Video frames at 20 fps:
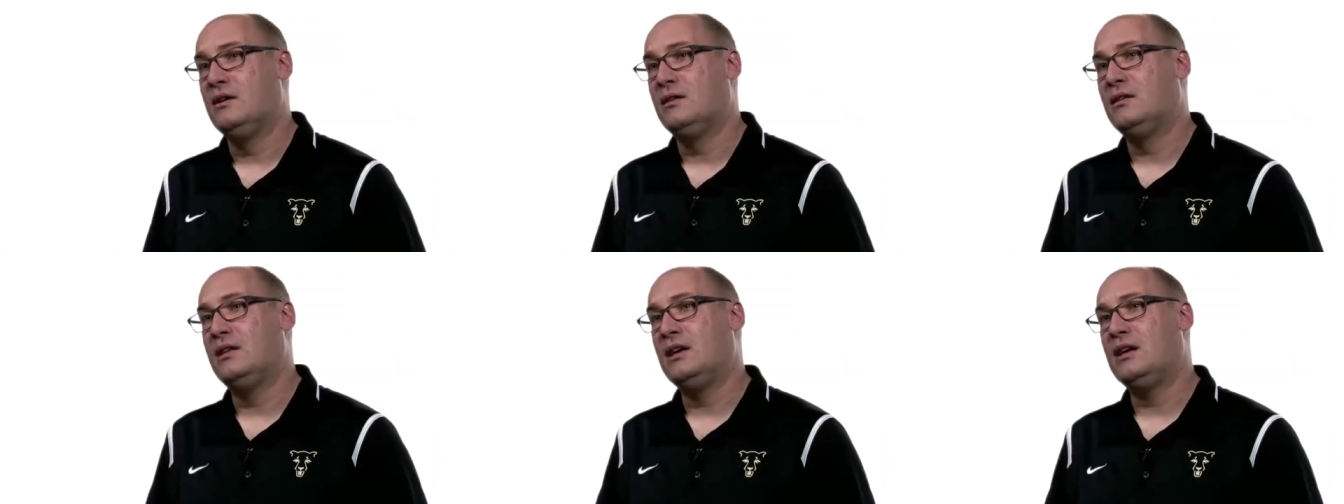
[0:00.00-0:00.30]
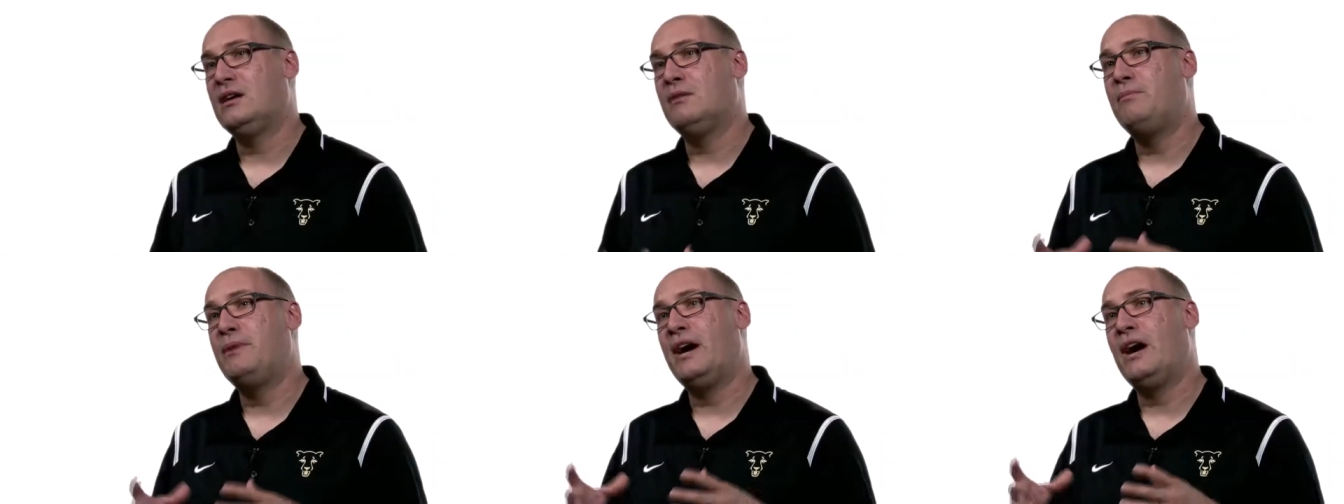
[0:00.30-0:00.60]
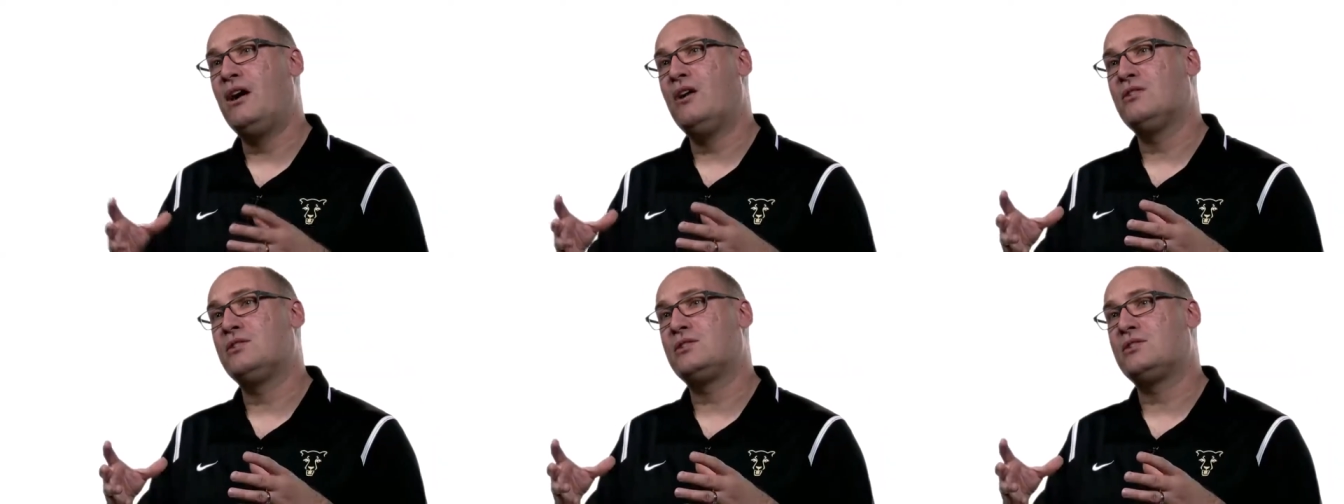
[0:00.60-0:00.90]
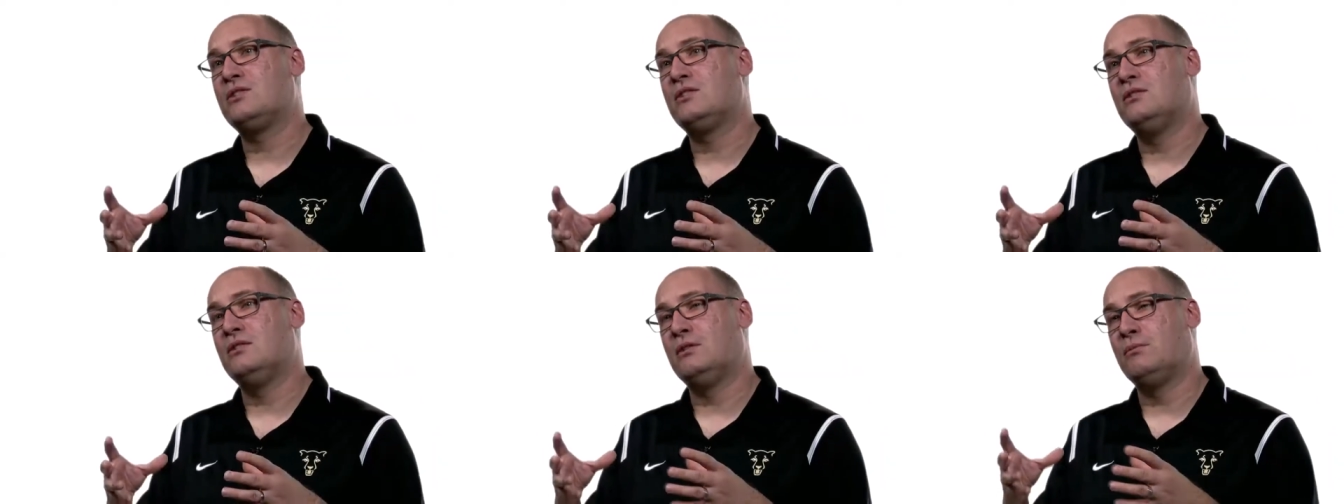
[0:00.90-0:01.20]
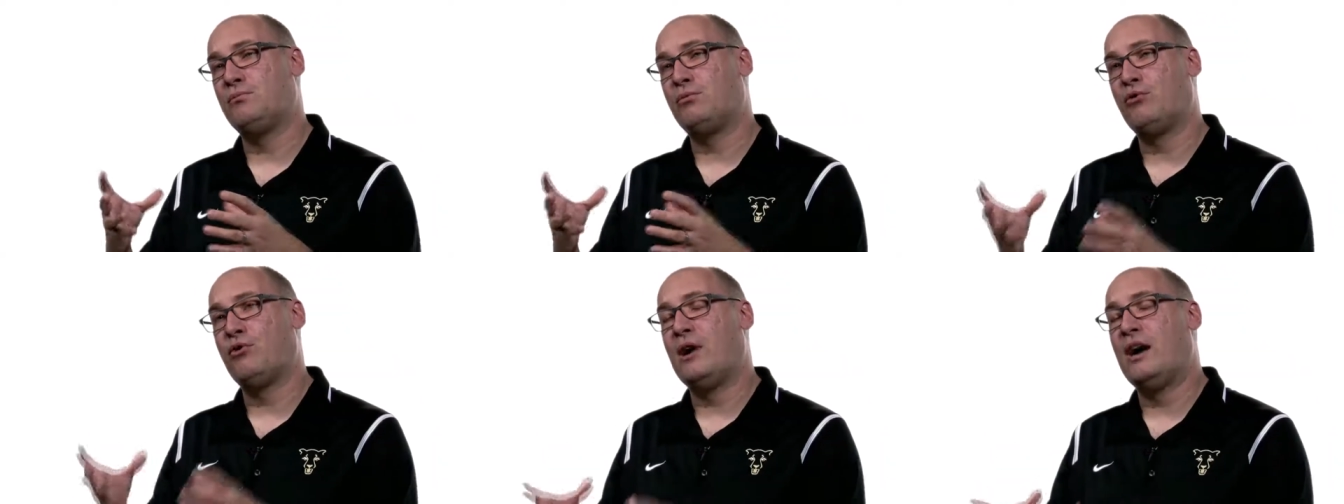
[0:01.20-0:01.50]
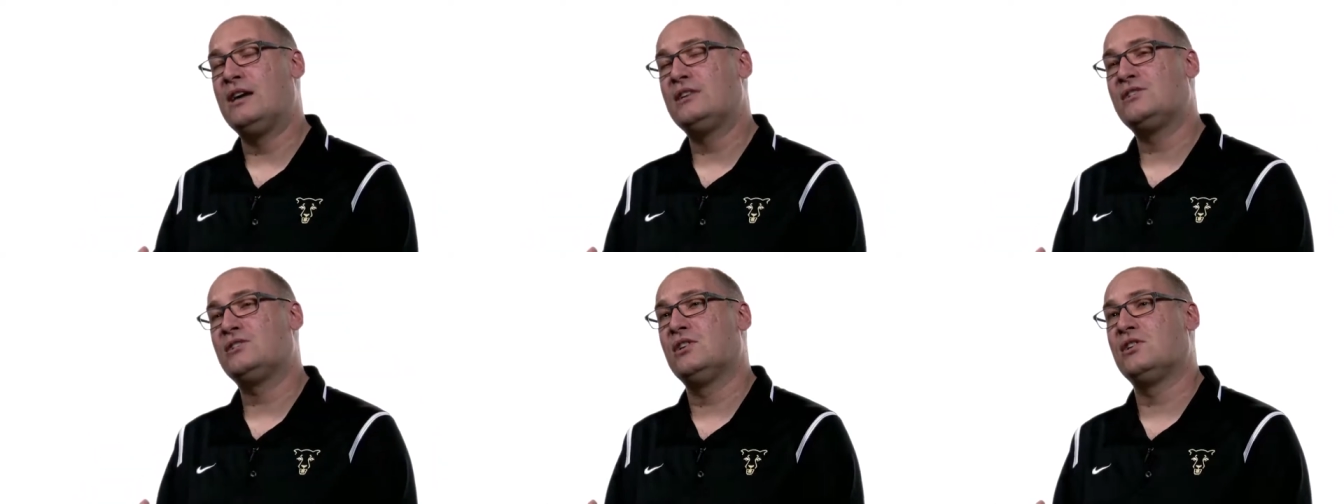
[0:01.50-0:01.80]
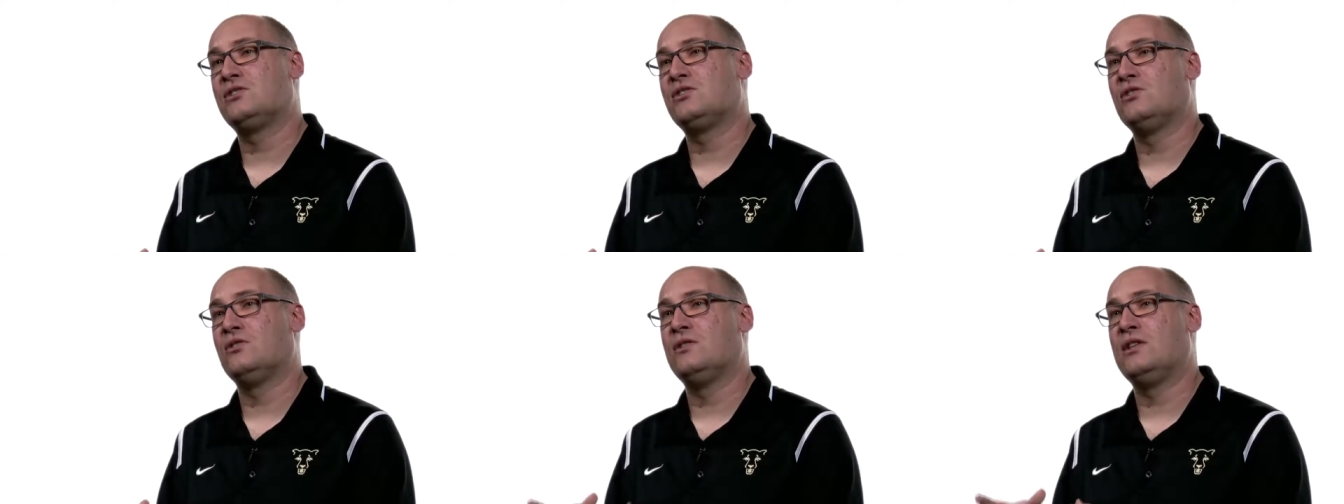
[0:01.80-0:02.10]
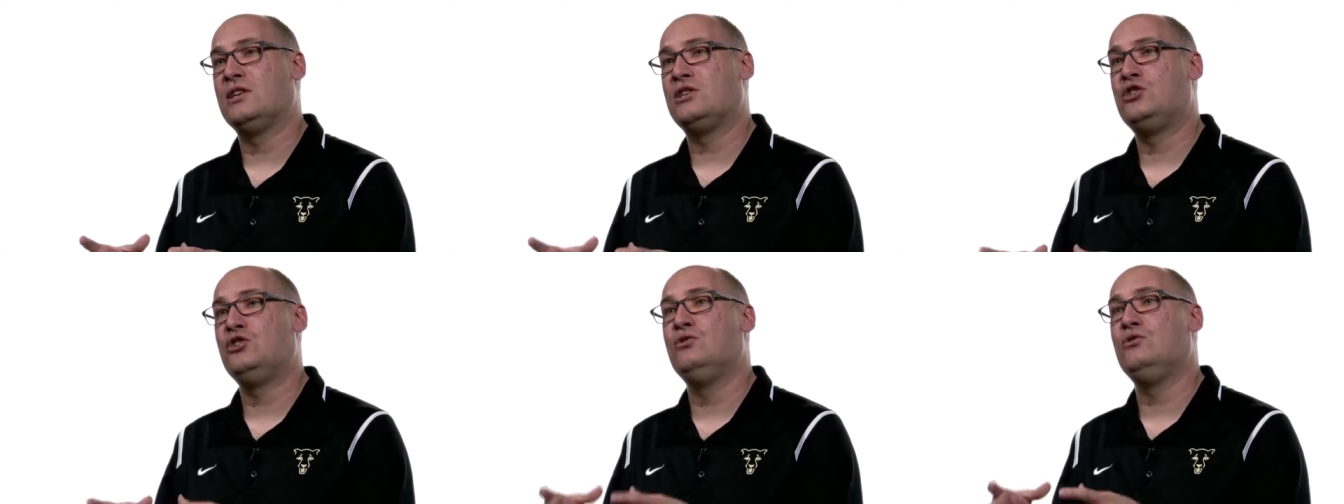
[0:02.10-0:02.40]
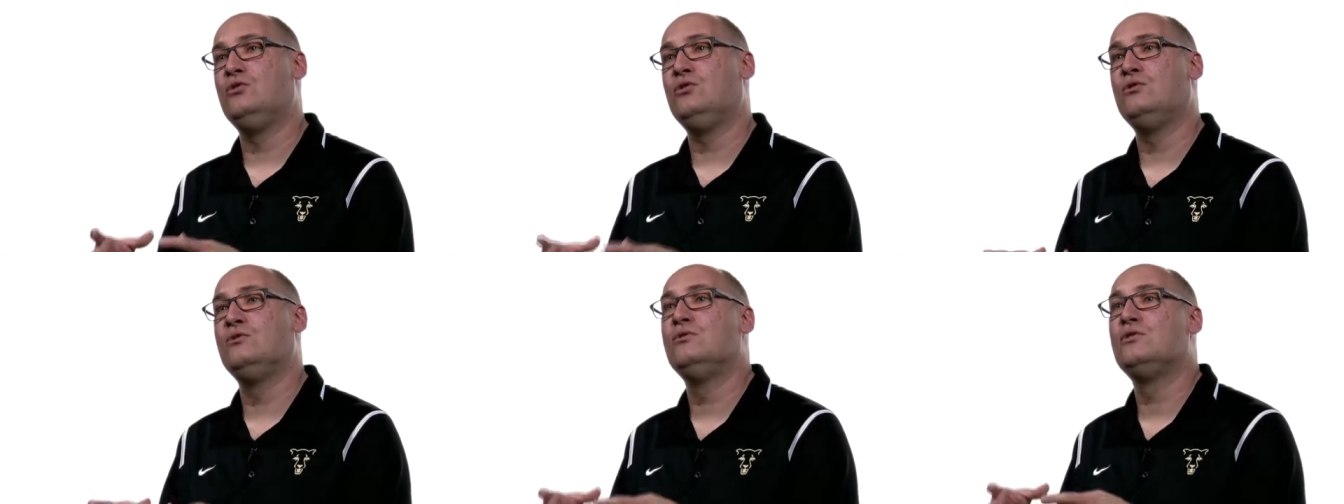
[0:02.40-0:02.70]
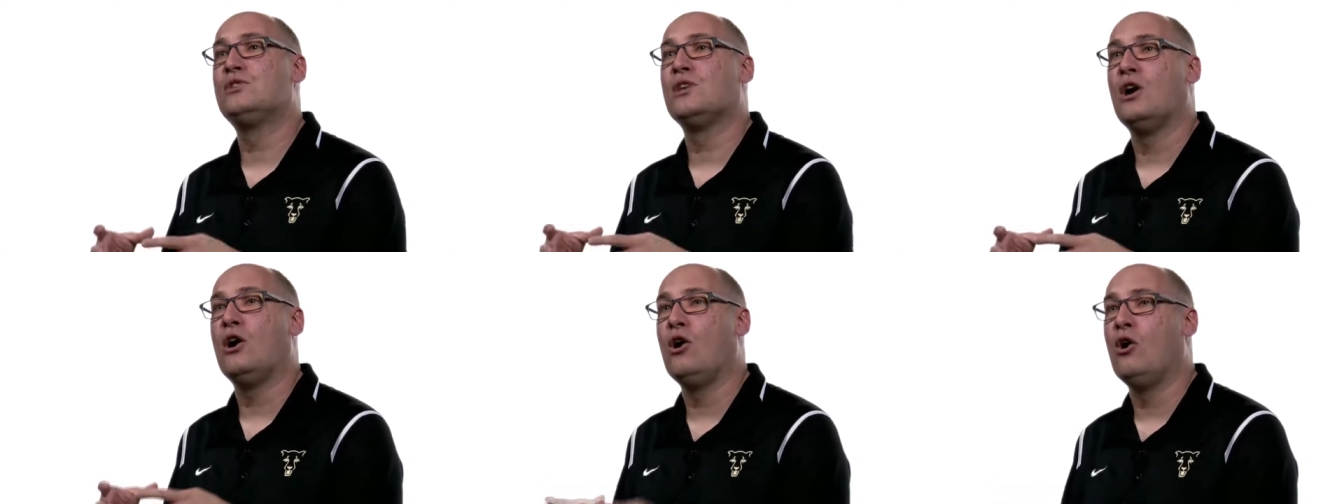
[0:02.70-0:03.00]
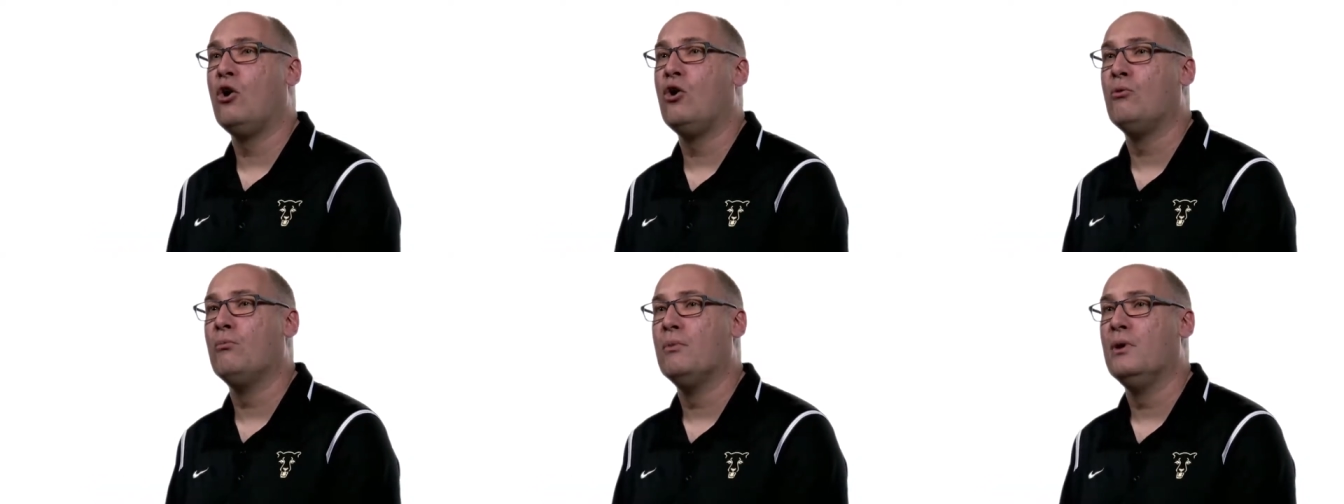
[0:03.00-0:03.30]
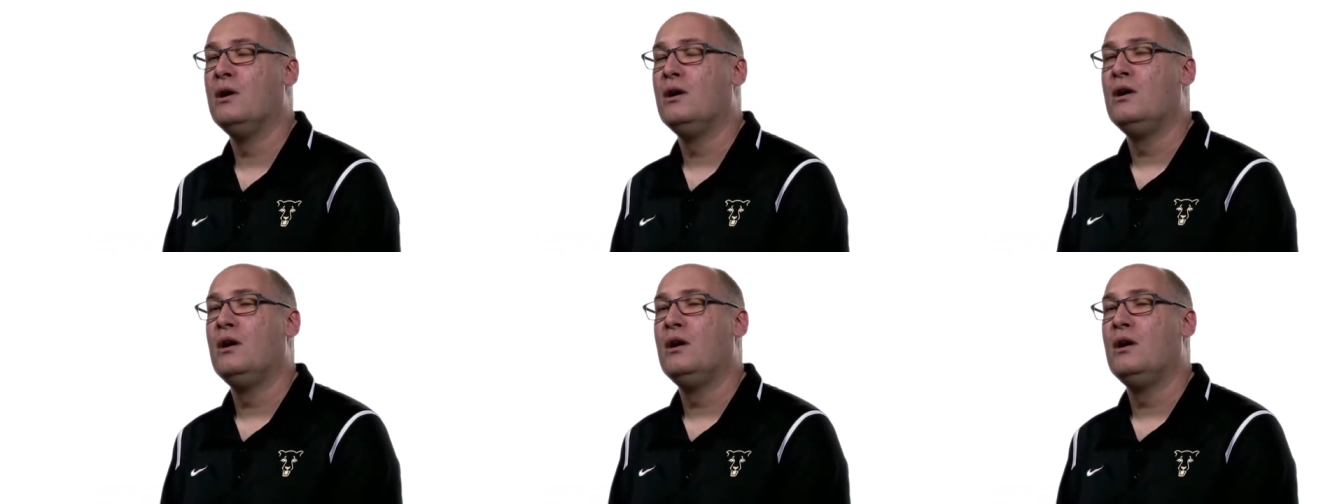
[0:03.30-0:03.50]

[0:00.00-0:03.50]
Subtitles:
Think about the processor that you use at home.